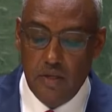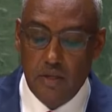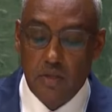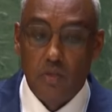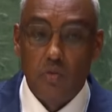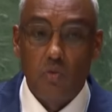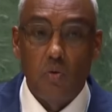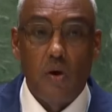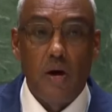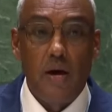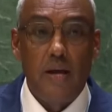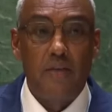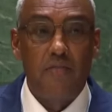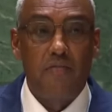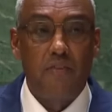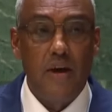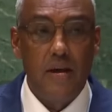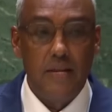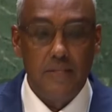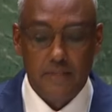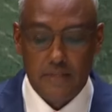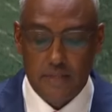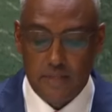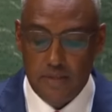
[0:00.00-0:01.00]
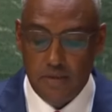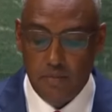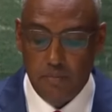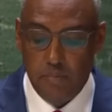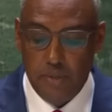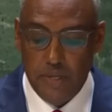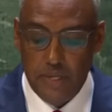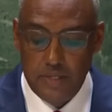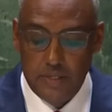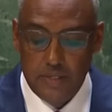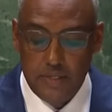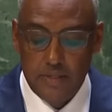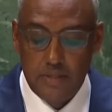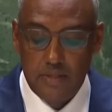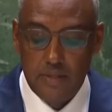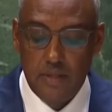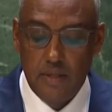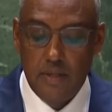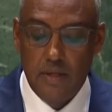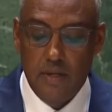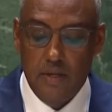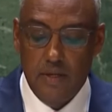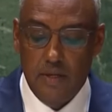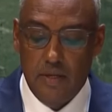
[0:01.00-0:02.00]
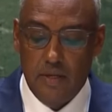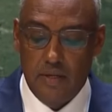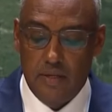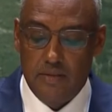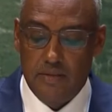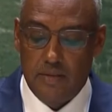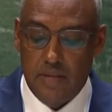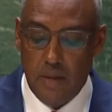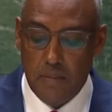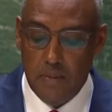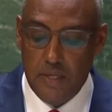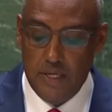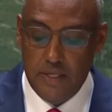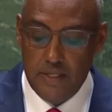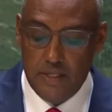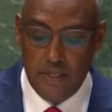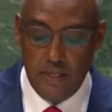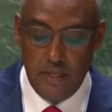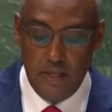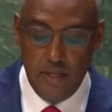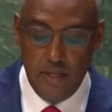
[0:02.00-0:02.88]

to advance peace, stability,